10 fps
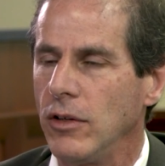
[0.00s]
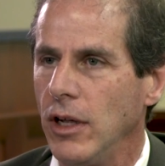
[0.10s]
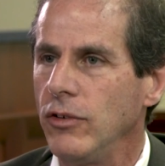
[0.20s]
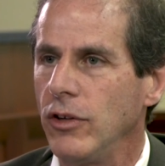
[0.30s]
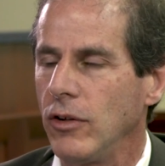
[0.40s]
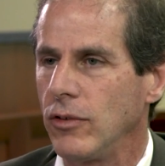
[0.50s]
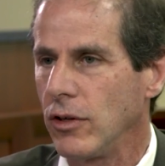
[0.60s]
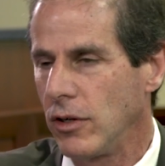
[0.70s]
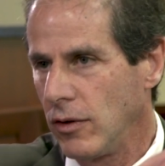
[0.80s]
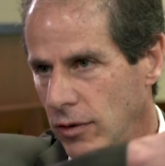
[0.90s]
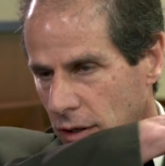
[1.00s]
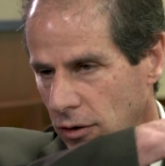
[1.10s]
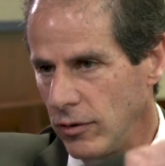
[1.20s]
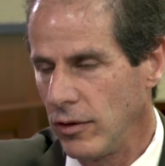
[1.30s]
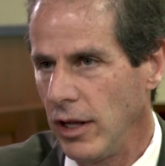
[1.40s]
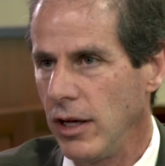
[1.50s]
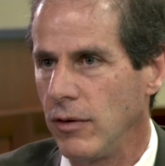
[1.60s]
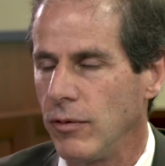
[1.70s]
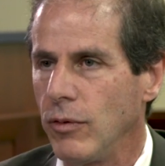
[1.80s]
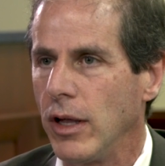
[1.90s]
tissues or using your
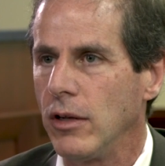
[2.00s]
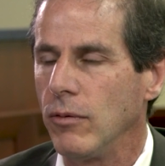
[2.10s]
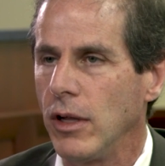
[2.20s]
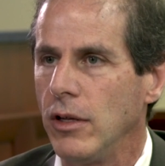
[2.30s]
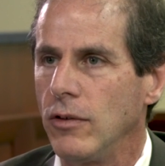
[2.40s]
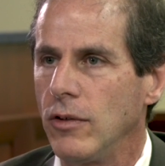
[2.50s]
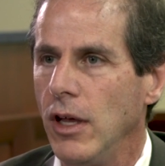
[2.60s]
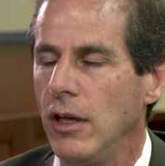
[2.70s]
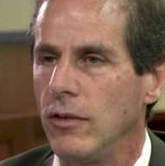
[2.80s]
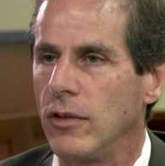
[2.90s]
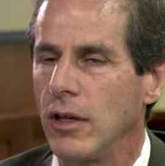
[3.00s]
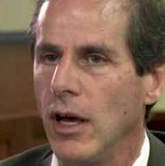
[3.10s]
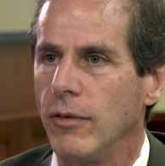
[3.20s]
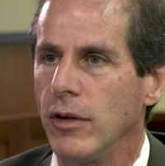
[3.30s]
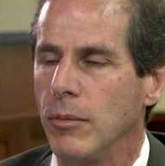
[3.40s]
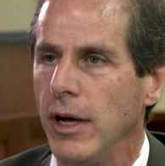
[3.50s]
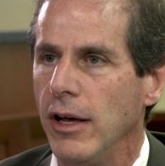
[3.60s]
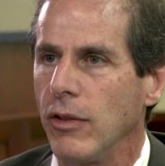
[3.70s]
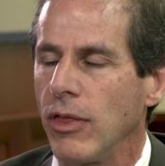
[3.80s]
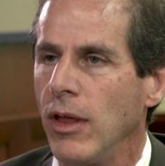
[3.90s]
sleeve when you sneeze to cover your
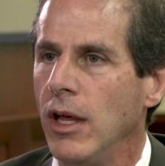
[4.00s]
mouth